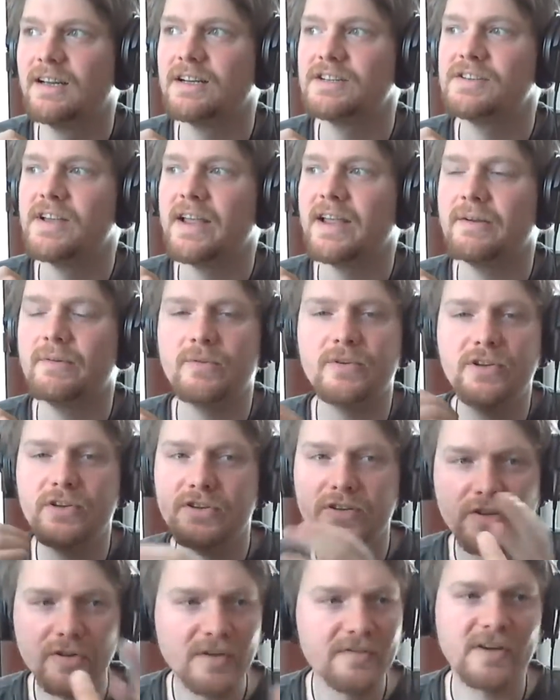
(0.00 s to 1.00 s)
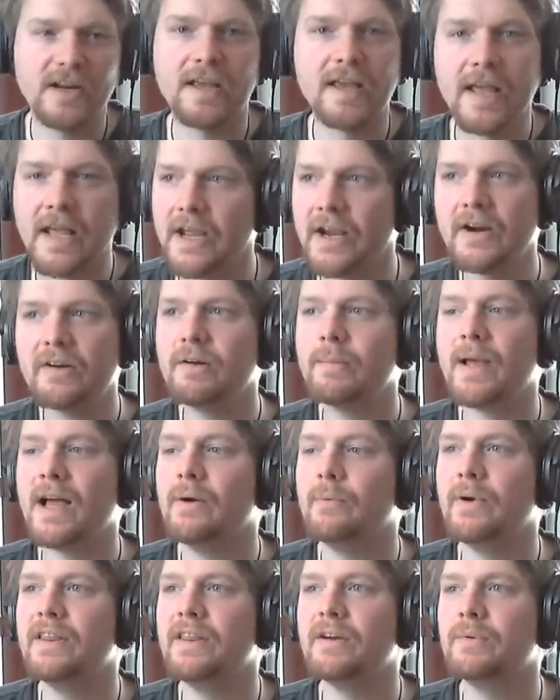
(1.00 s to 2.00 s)
And it's like, do you even care
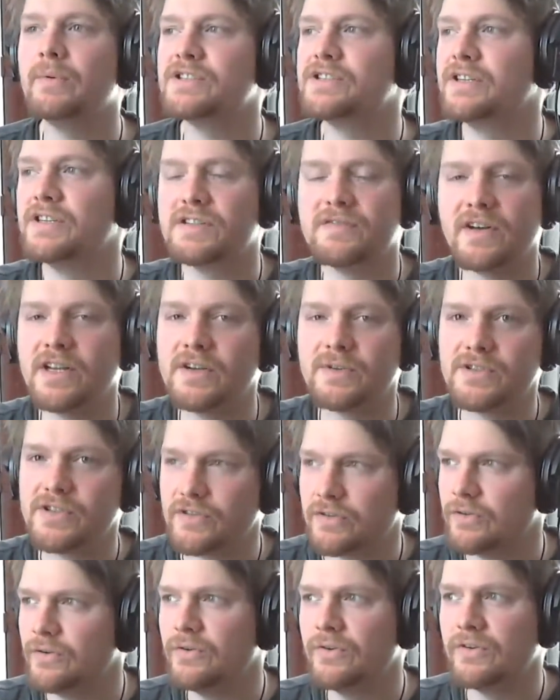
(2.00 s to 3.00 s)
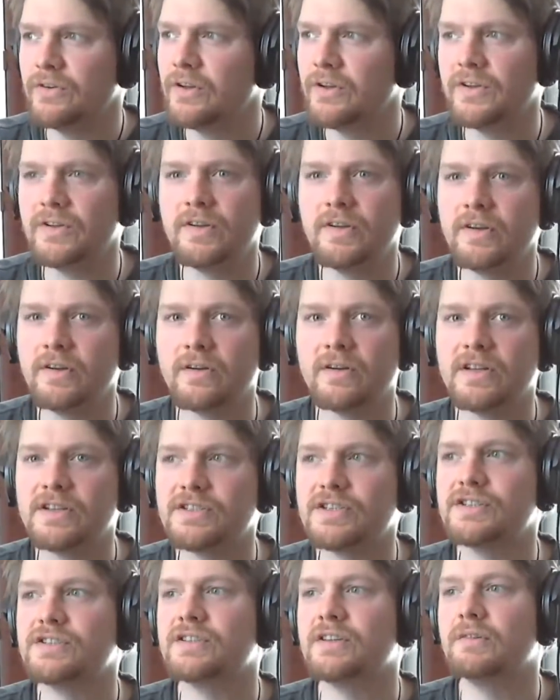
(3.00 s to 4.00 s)
about whether what's in this video is true? No, you don't.
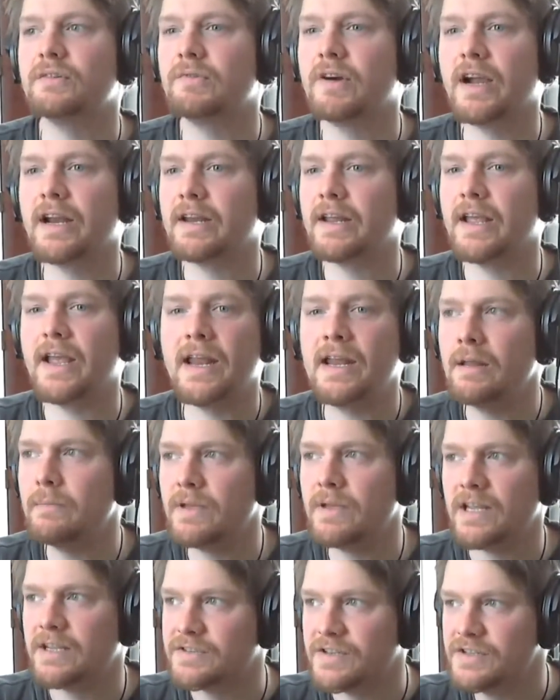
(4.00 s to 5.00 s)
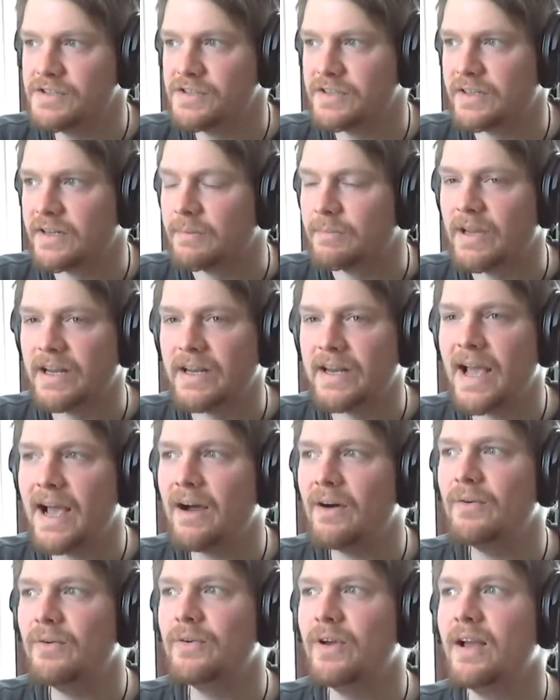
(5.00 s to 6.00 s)
It's just the right enemies, isn't it? But
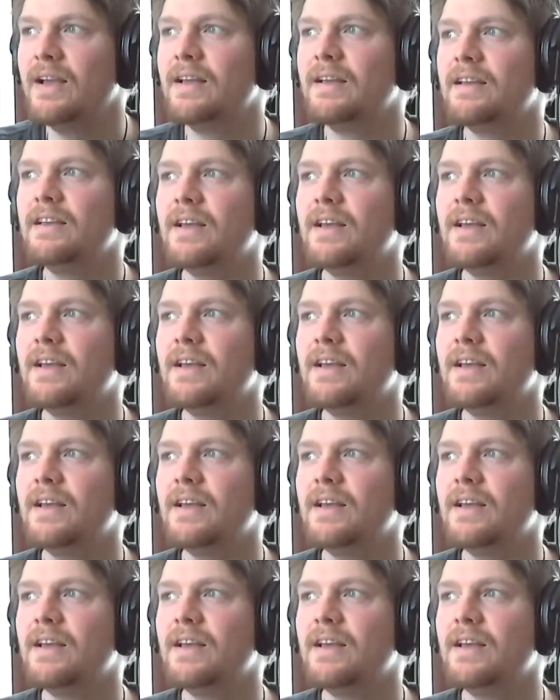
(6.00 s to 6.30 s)
now